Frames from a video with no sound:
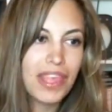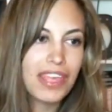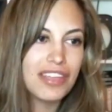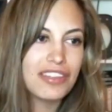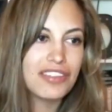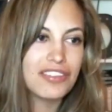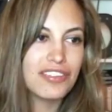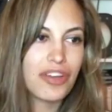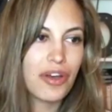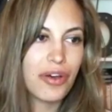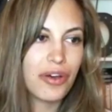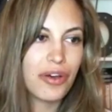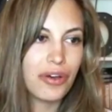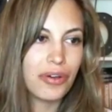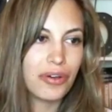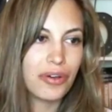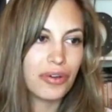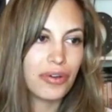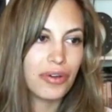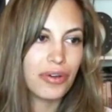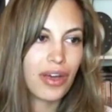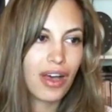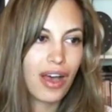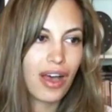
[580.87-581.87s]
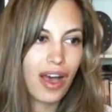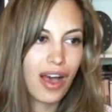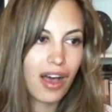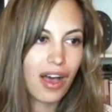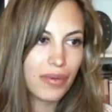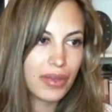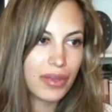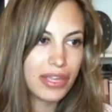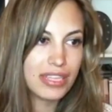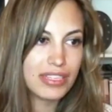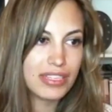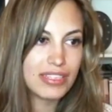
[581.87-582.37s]
So
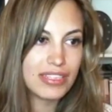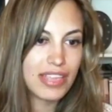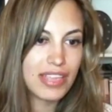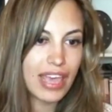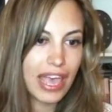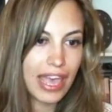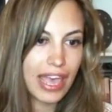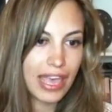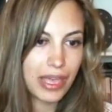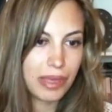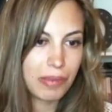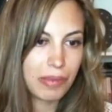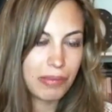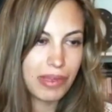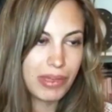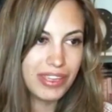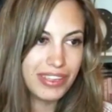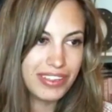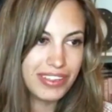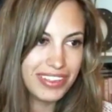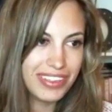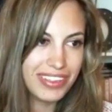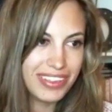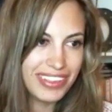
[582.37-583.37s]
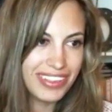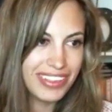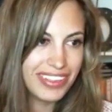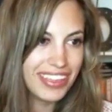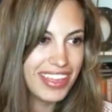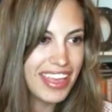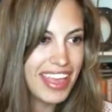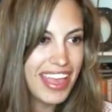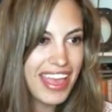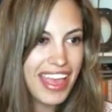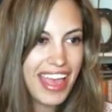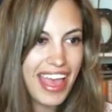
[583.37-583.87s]
always aim
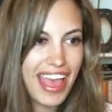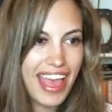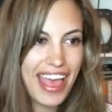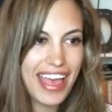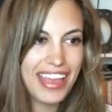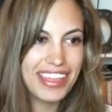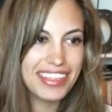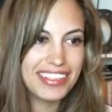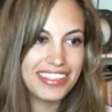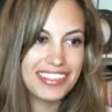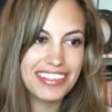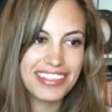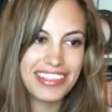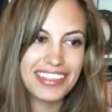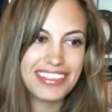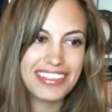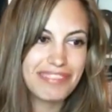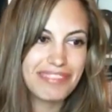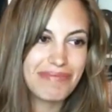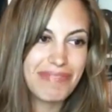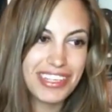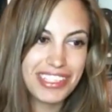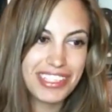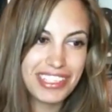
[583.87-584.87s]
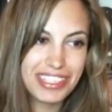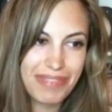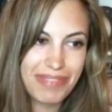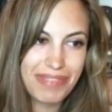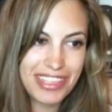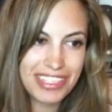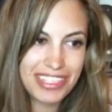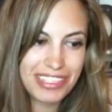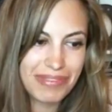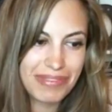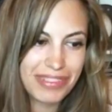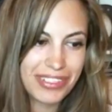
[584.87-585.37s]
as much as
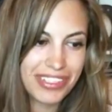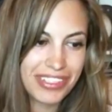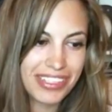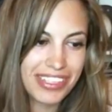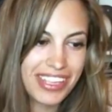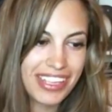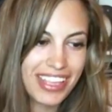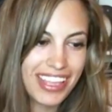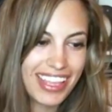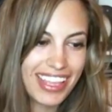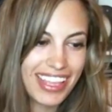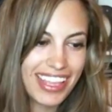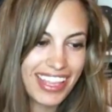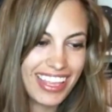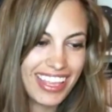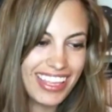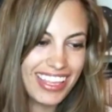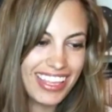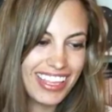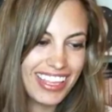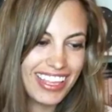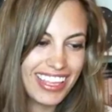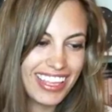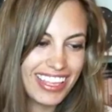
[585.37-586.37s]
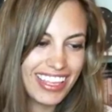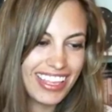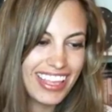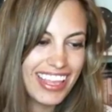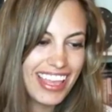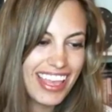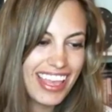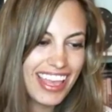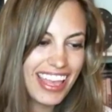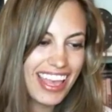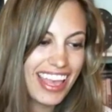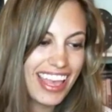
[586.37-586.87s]
possible.
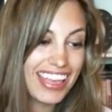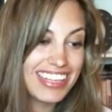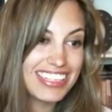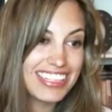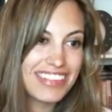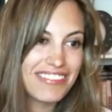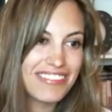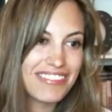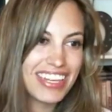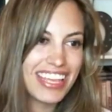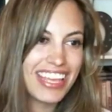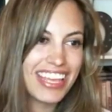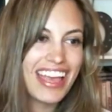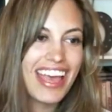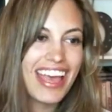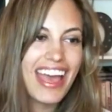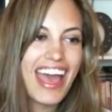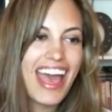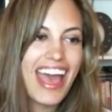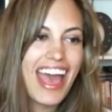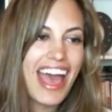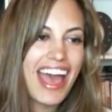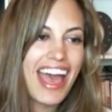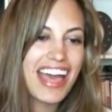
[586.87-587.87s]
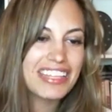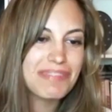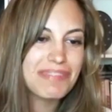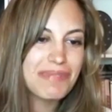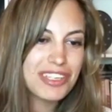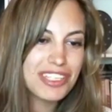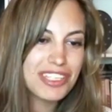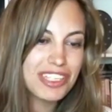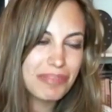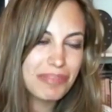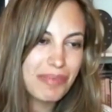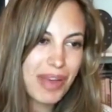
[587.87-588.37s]
Hey, Tiffany. As
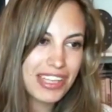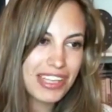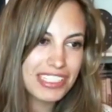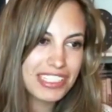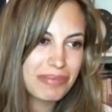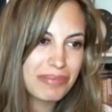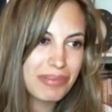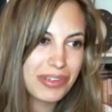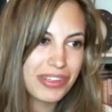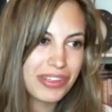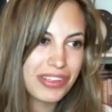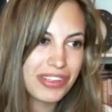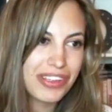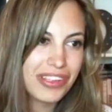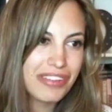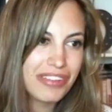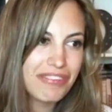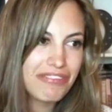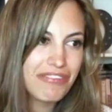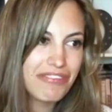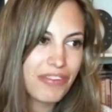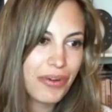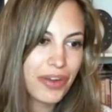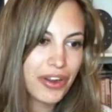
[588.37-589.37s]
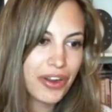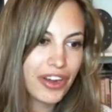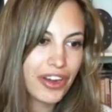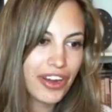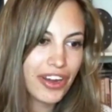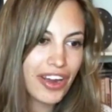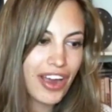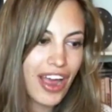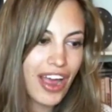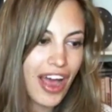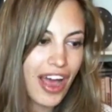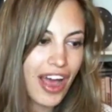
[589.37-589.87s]
much as possible
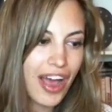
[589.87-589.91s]
for